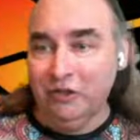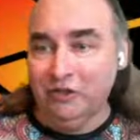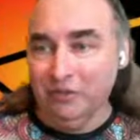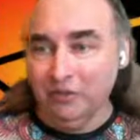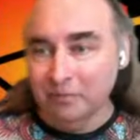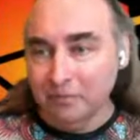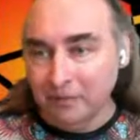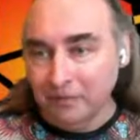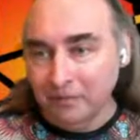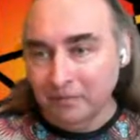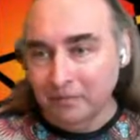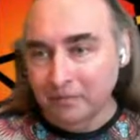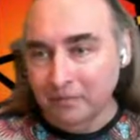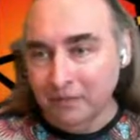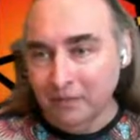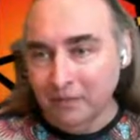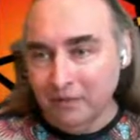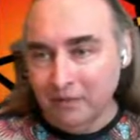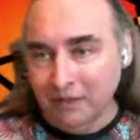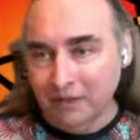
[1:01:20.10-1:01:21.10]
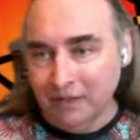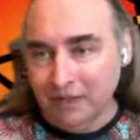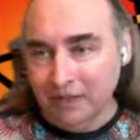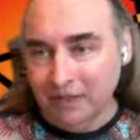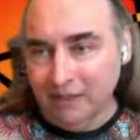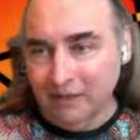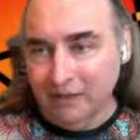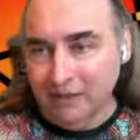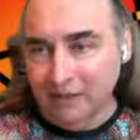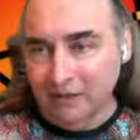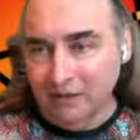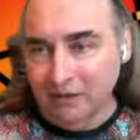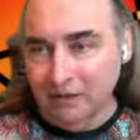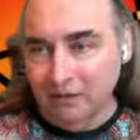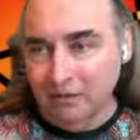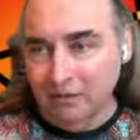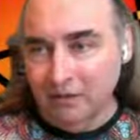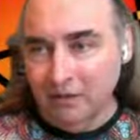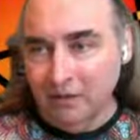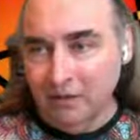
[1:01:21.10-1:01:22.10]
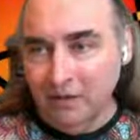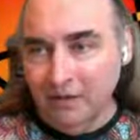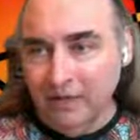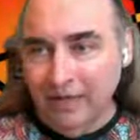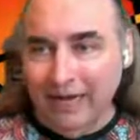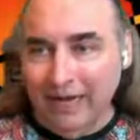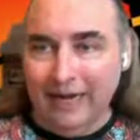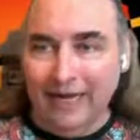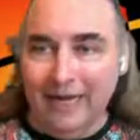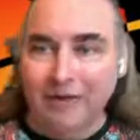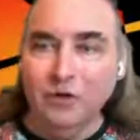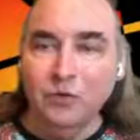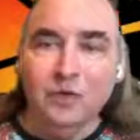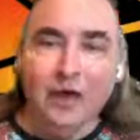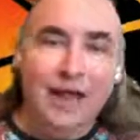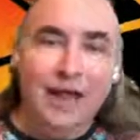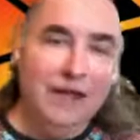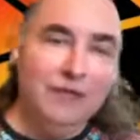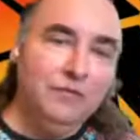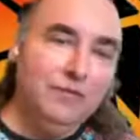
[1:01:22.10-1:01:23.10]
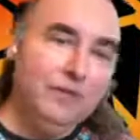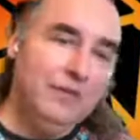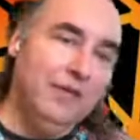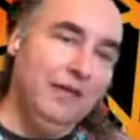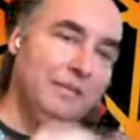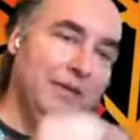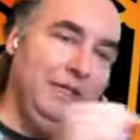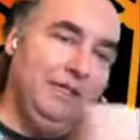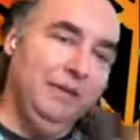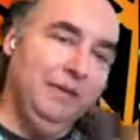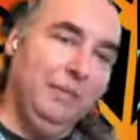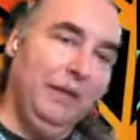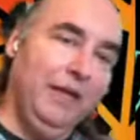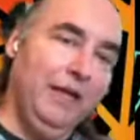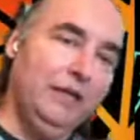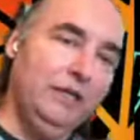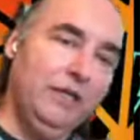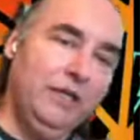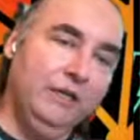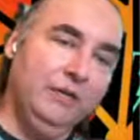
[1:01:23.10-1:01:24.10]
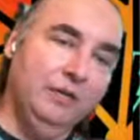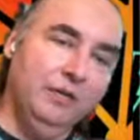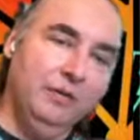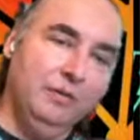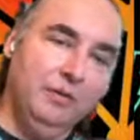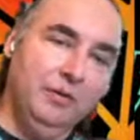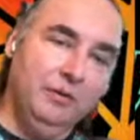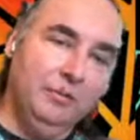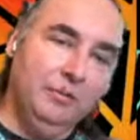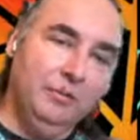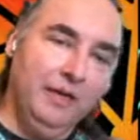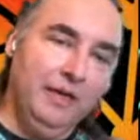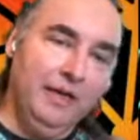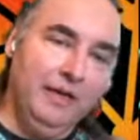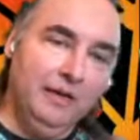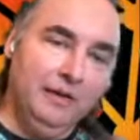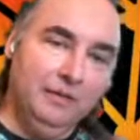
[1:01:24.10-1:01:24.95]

group that it's connecting to. And I don't have to get my supply chain group and my